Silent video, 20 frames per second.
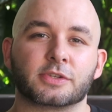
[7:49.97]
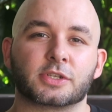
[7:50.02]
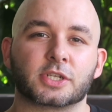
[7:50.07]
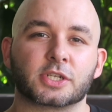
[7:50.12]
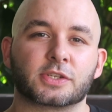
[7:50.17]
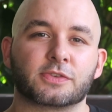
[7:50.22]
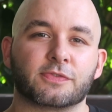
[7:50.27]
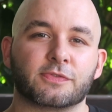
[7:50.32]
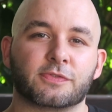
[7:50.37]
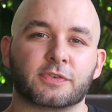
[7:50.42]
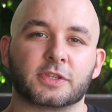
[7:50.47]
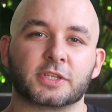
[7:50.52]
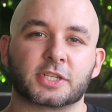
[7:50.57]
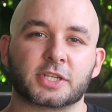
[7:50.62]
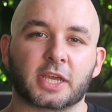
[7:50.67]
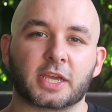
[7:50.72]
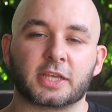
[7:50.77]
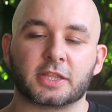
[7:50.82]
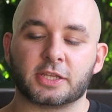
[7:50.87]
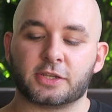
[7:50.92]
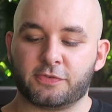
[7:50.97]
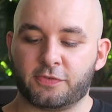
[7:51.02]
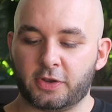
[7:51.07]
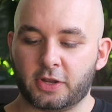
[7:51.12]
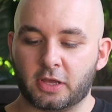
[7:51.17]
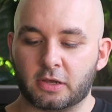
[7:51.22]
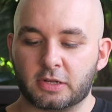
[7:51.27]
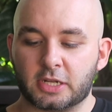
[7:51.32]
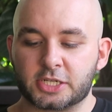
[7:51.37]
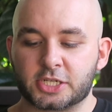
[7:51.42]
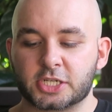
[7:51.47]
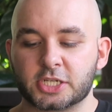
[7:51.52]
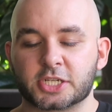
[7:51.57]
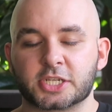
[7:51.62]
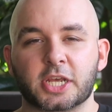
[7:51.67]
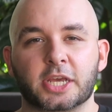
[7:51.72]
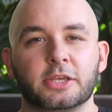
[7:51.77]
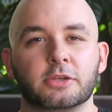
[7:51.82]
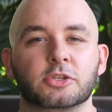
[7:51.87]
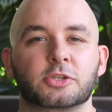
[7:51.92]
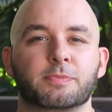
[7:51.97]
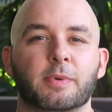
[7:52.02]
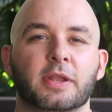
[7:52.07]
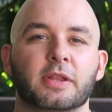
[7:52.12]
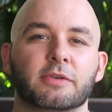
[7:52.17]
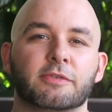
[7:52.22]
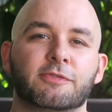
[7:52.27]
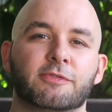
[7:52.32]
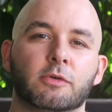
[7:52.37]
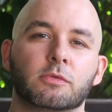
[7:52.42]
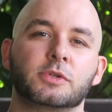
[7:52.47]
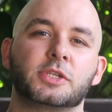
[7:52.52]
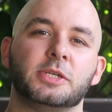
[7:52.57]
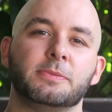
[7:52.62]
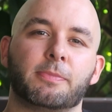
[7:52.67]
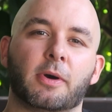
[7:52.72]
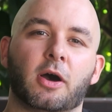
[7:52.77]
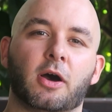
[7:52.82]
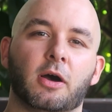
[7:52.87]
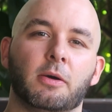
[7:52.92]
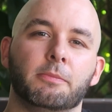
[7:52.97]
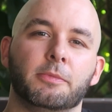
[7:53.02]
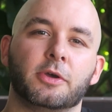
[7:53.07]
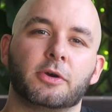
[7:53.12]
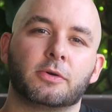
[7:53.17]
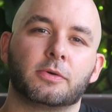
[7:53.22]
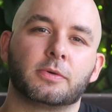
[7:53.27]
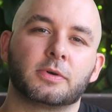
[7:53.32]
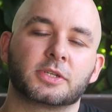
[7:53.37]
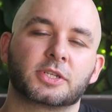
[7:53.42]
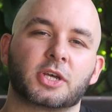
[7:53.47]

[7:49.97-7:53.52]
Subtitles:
just for the sake of this video, let's just say you're spending 40 baht a meal.